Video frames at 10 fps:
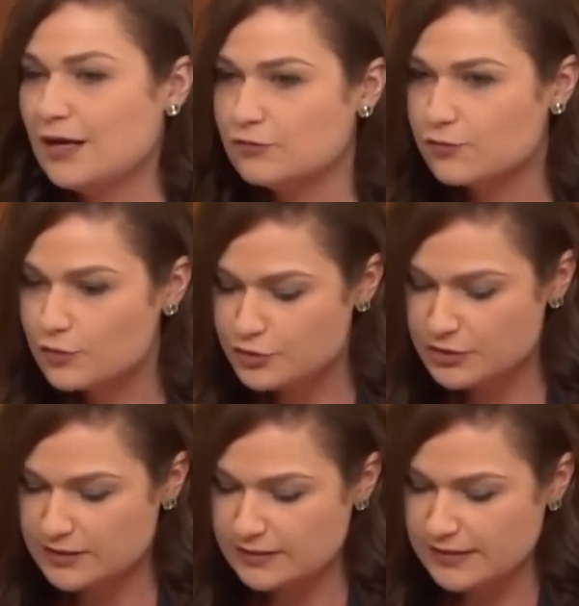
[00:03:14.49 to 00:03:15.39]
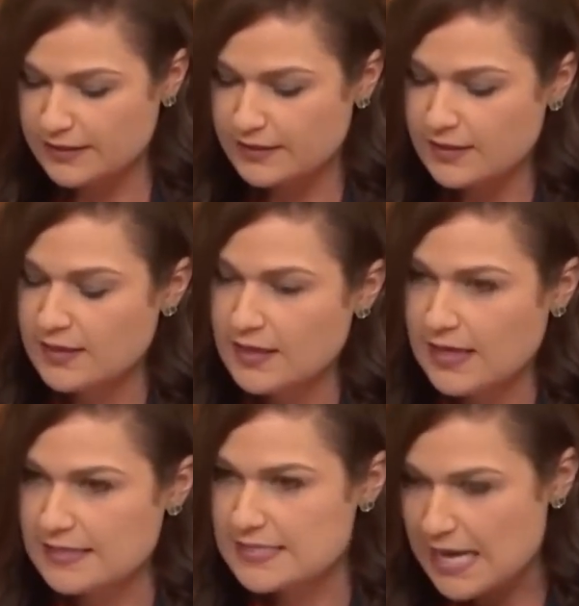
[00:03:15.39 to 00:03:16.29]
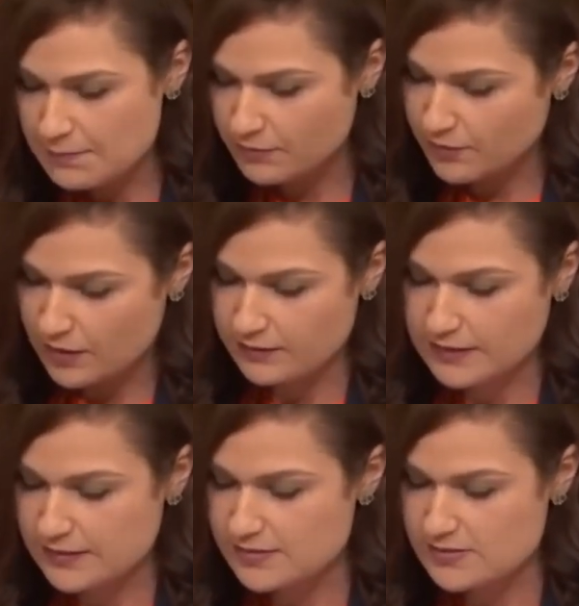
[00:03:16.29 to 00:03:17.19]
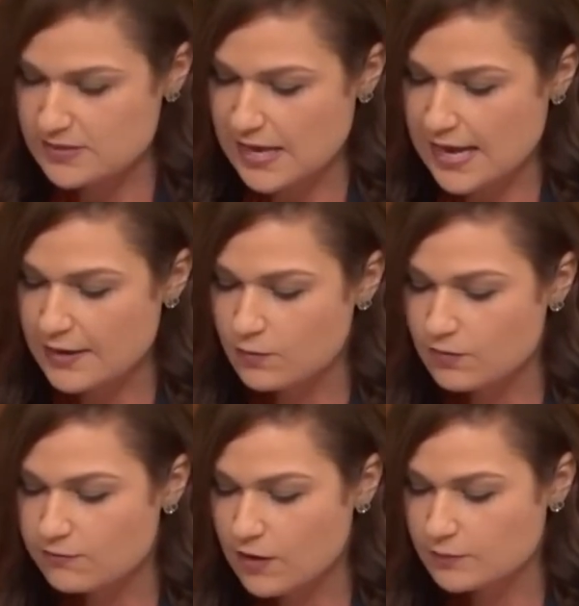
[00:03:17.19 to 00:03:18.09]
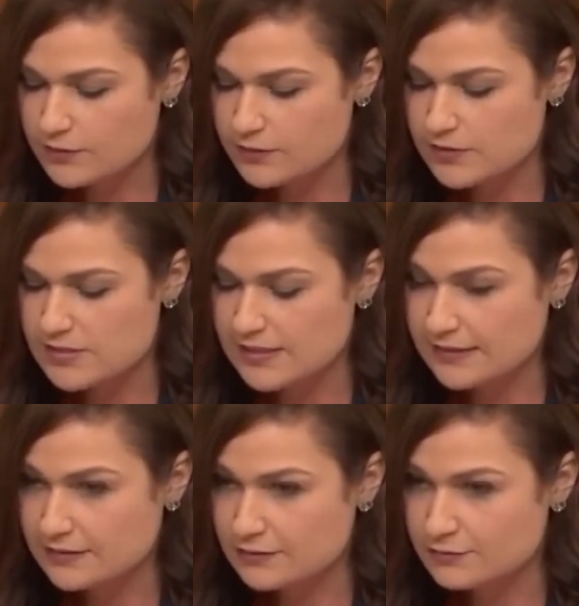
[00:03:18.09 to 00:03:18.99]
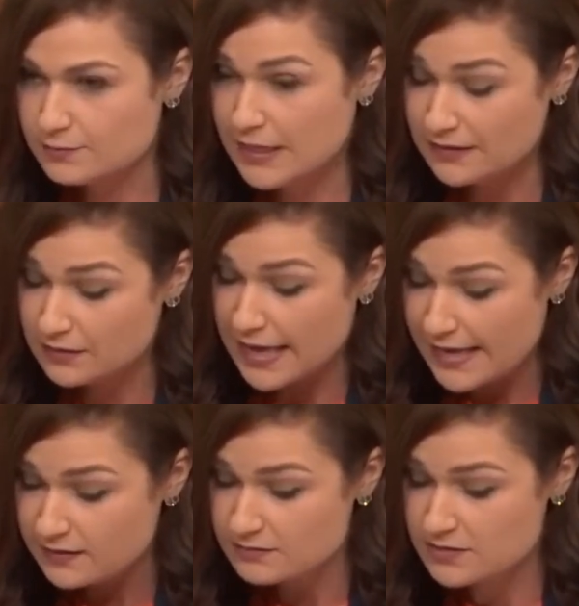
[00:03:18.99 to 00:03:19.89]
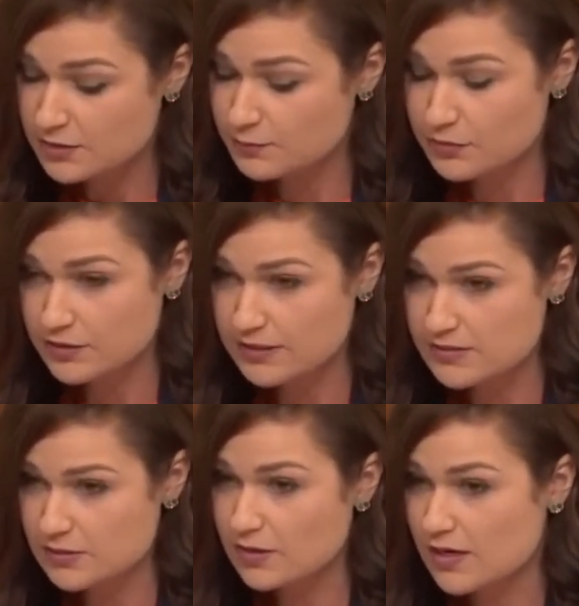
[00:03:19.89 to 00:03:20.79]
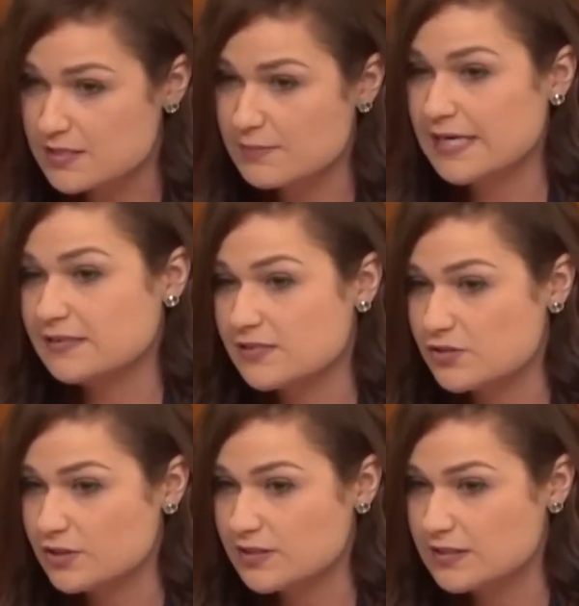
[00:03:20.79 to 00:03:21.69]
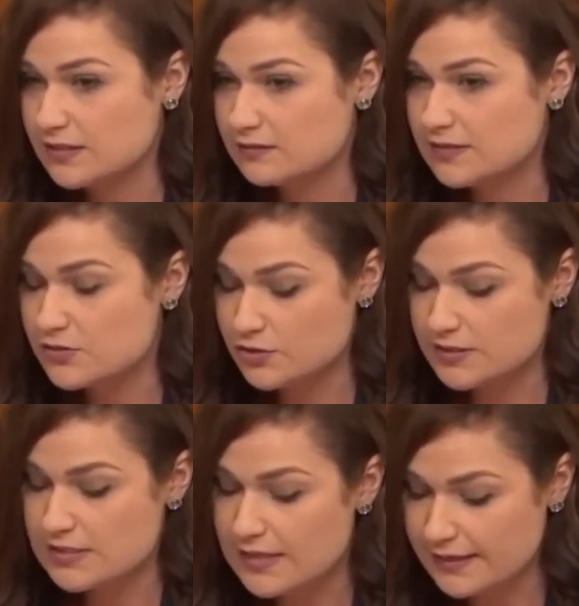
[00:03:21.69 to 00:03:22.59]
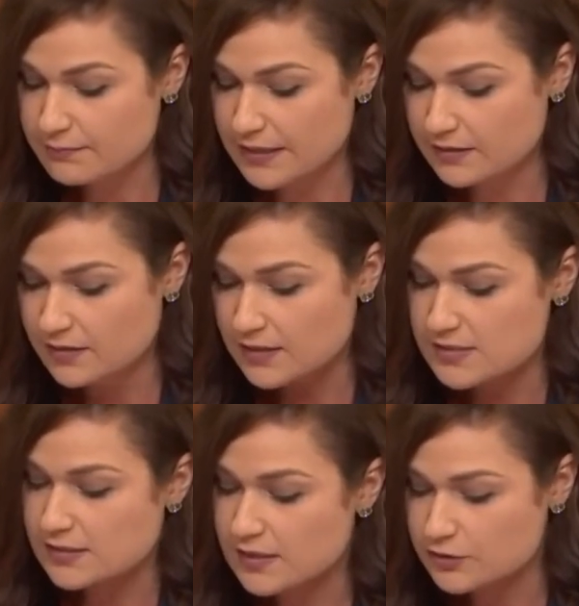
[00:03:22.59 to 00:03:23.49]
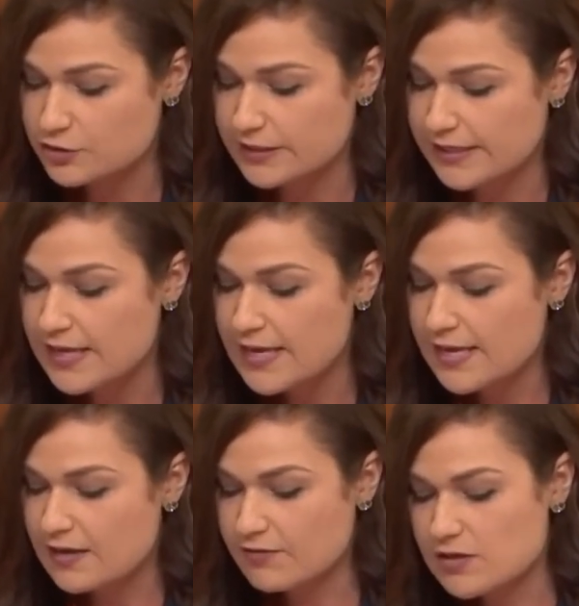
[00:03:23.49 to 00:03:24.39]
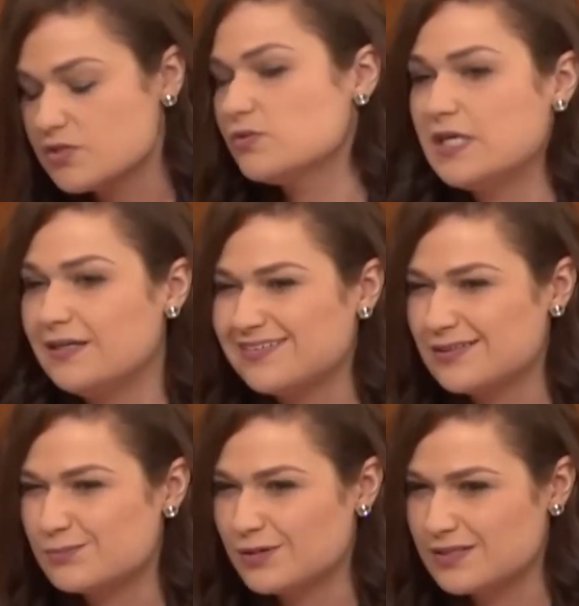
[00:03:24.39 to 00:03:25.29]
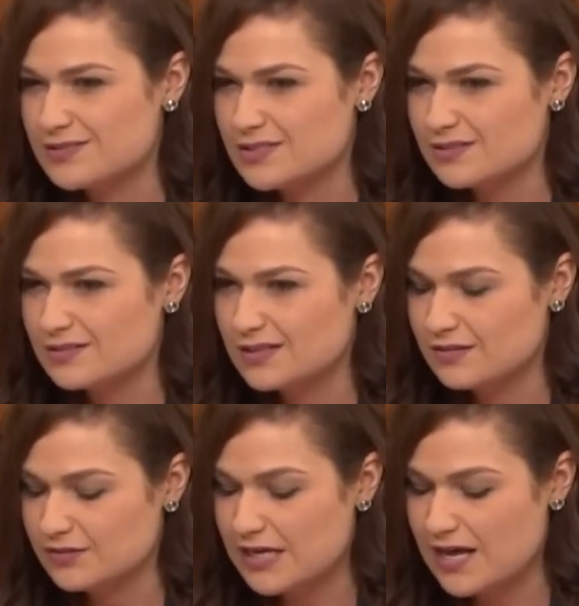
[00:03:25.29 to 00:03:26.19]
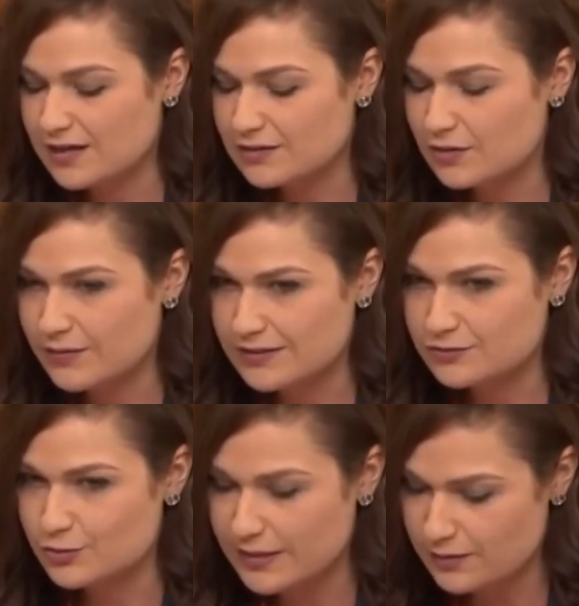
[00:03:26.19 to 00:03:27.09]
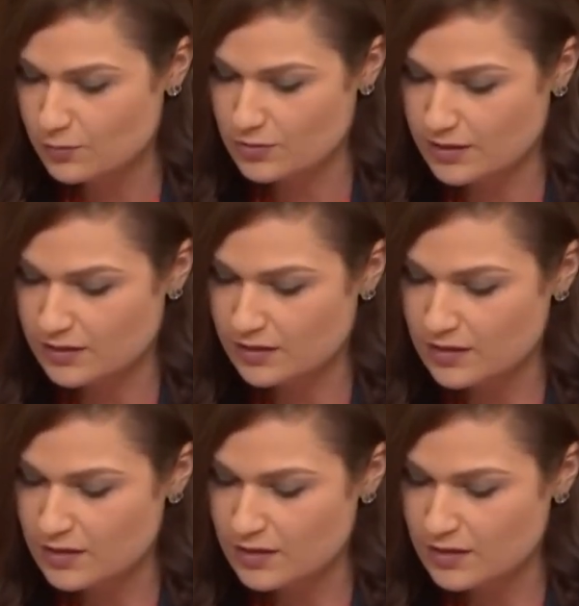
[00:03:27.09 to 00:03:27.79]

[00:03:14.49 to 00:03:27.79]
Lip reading: Unfortunately, on top of all this, Iowa farmers and communities across my district and districts like mine across the country have also taken the brunt of an ongoing trade war.